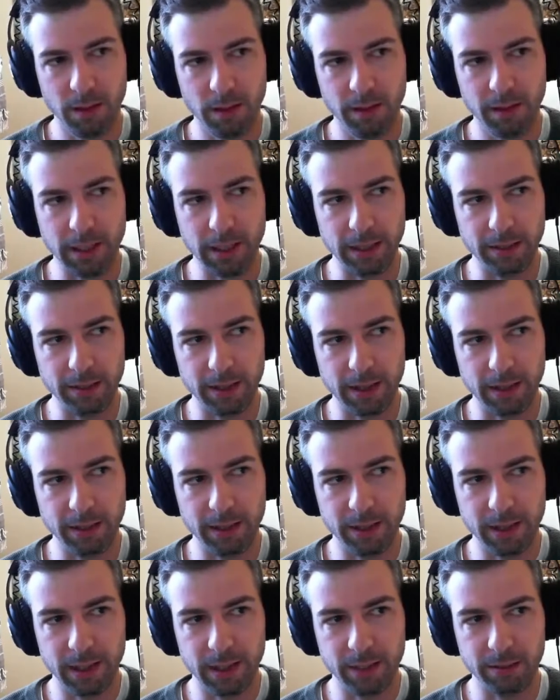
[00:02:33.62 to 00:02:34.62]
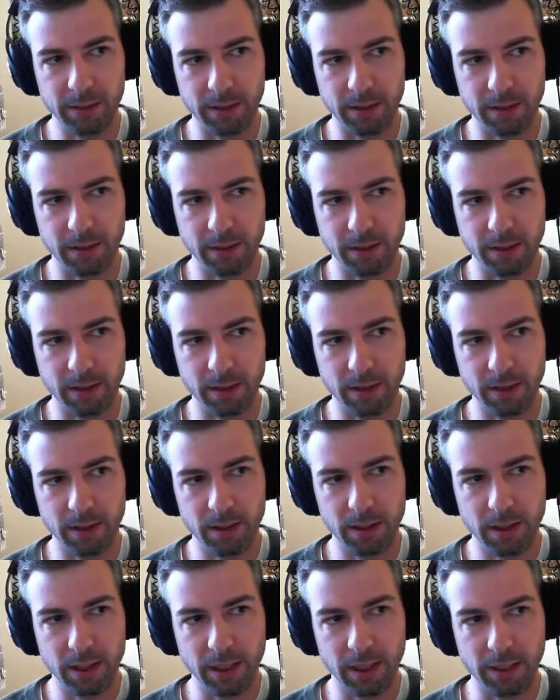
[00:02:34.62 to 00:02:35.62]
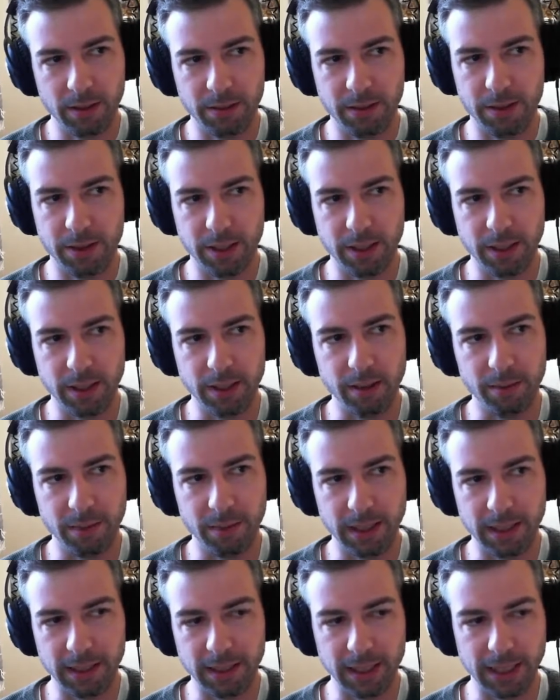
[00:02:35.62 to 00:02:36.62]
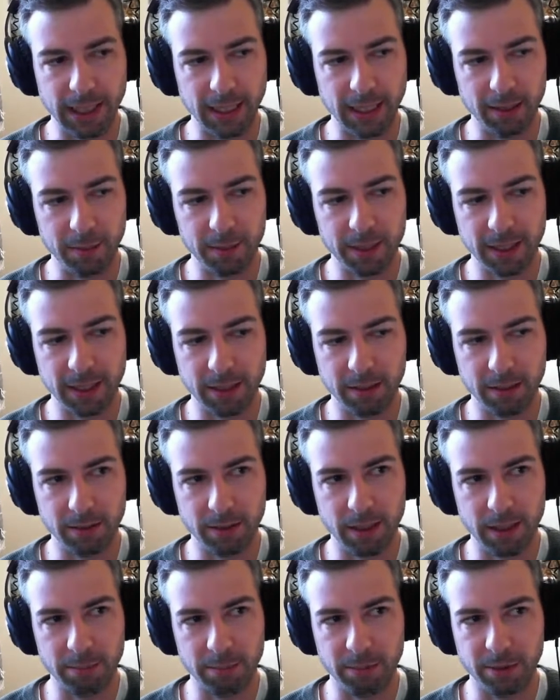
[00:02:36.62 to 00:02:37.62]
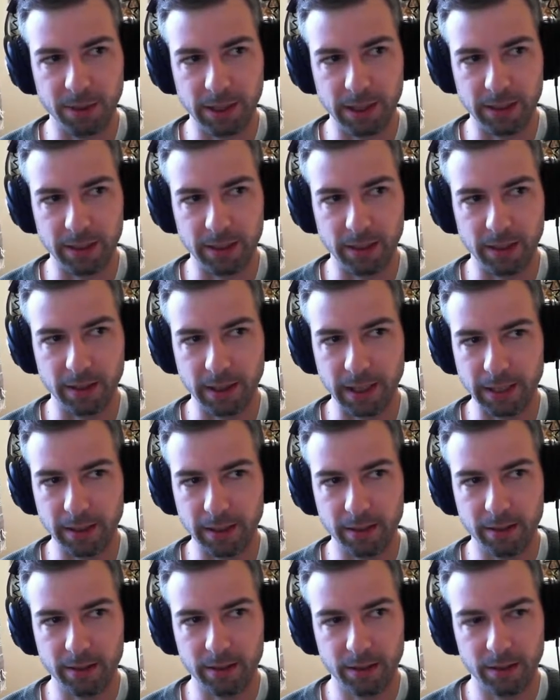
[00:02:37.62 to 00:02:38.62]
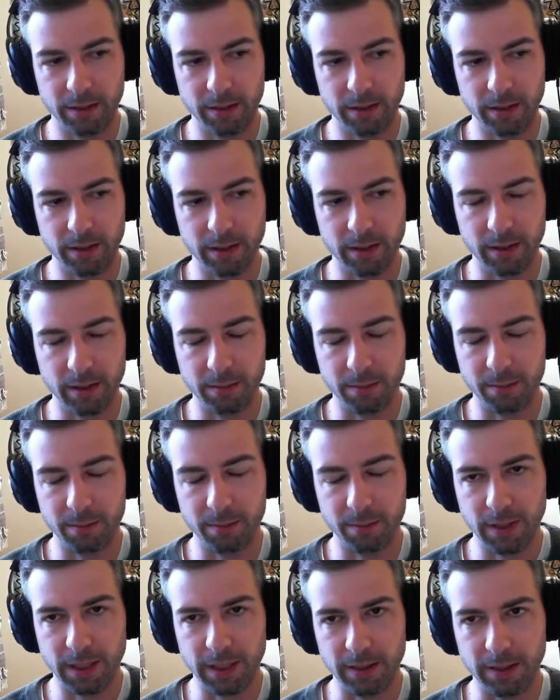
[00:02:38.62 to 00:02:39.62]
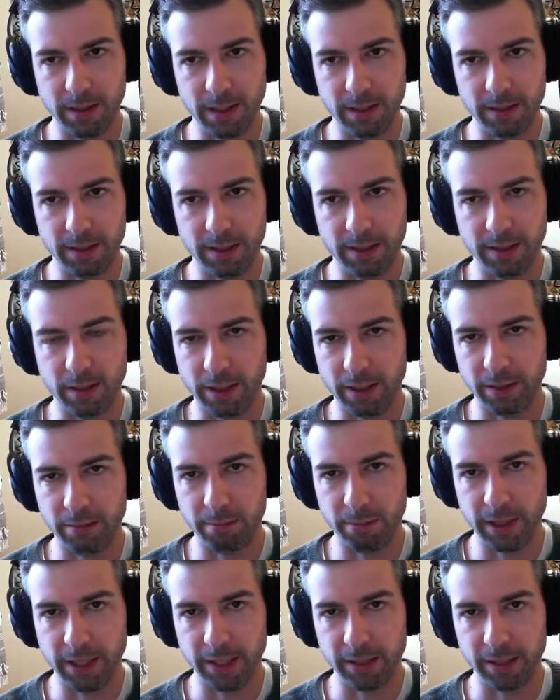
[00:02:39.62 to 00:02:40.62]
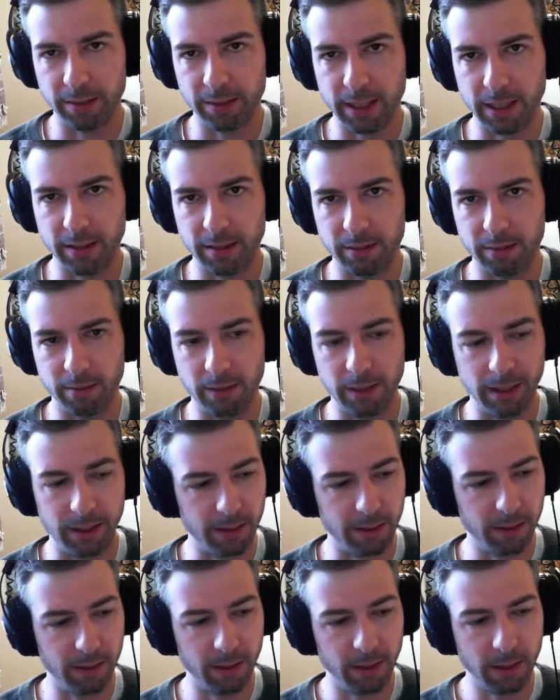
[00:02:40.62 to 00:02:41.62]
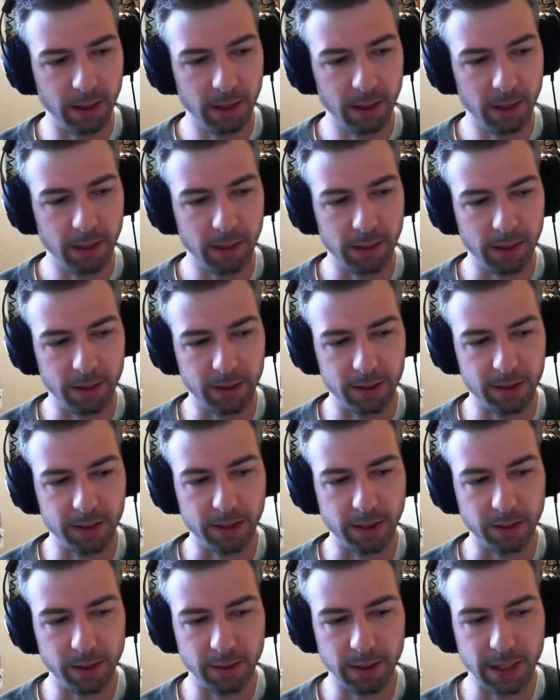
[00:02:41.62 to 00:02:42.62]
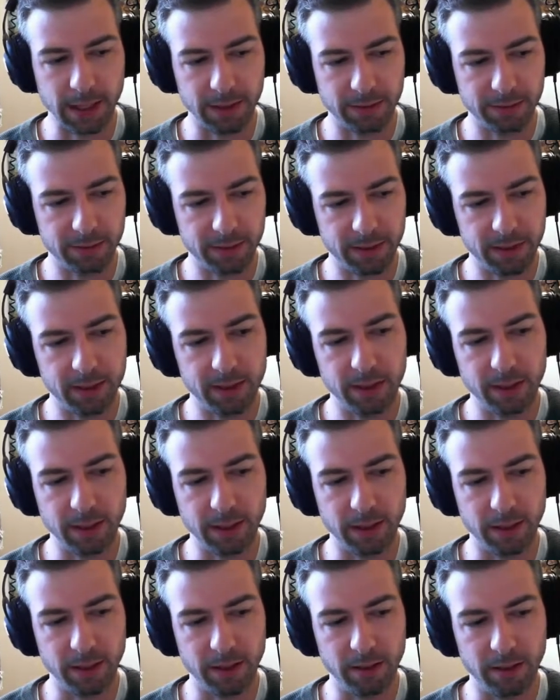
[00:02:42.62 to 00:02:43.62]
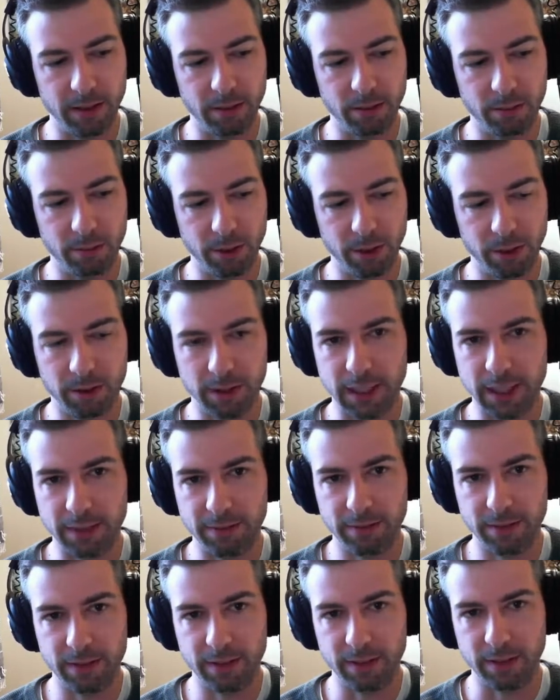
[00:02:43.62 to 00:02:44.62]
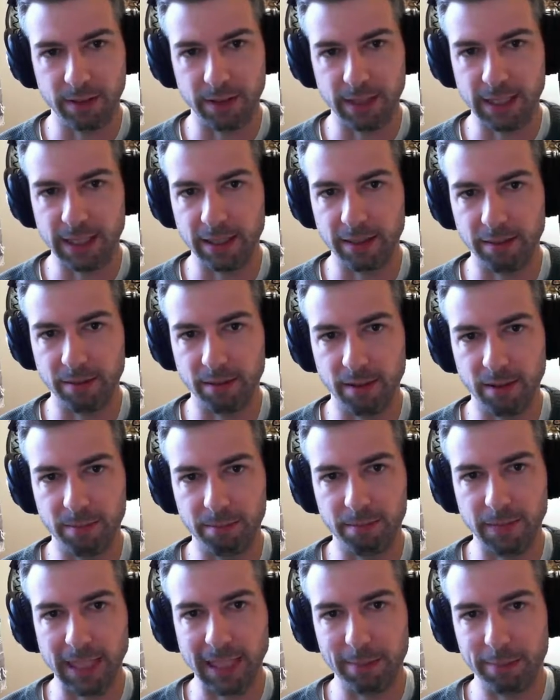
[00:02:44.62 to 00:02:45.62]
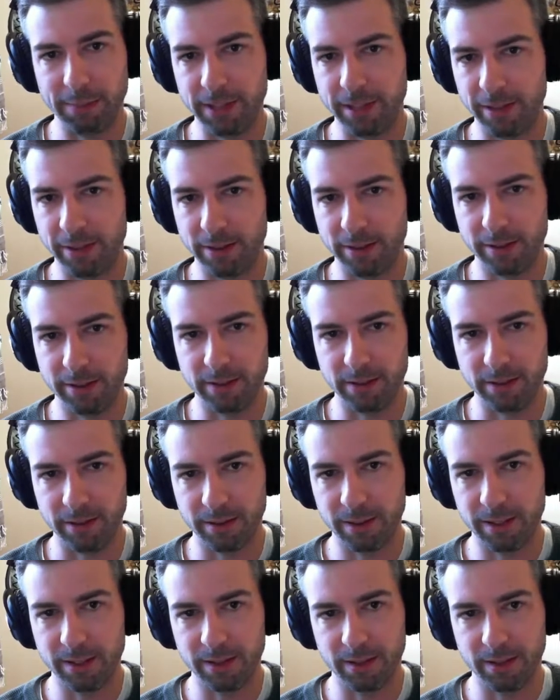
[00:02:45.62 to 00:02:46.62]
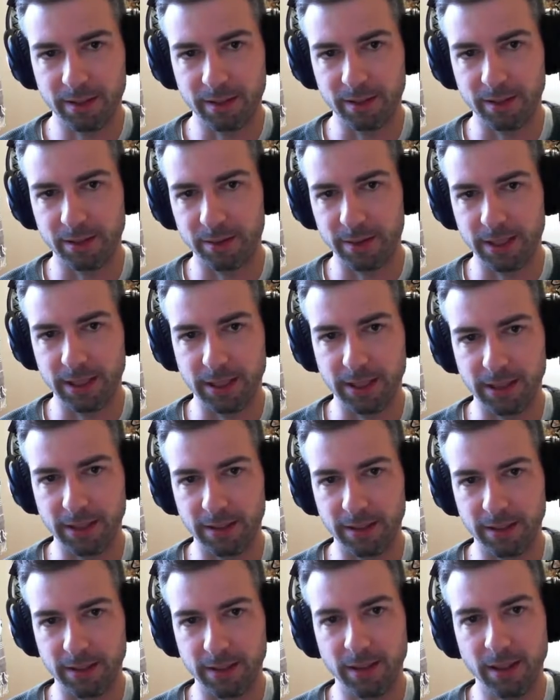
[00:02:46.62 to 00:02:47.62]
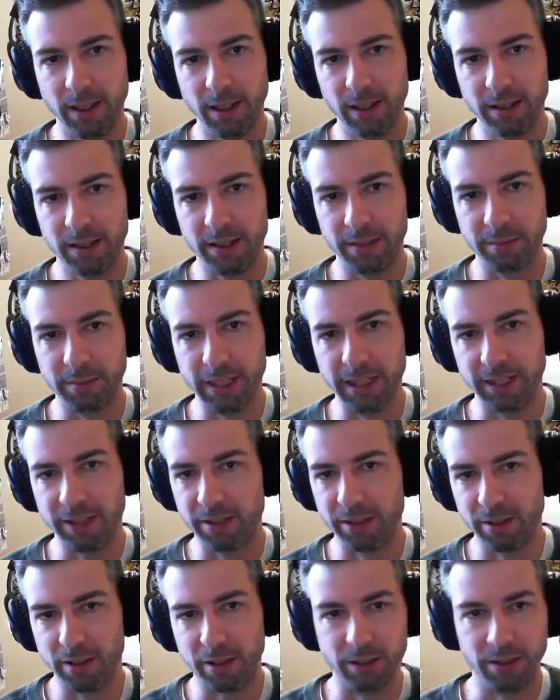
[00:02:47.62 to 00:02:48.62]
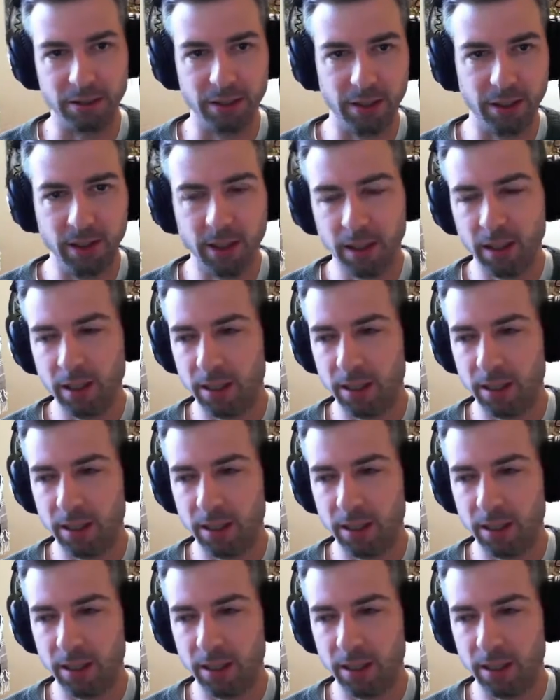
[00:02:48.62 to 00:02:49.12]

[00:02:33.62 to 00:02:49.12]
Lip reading: Yeah, I think I was interested in making games at a pretty young age. I started playing around with StarCraft and Warcraft. They had map editor tools, so it was easy to make your own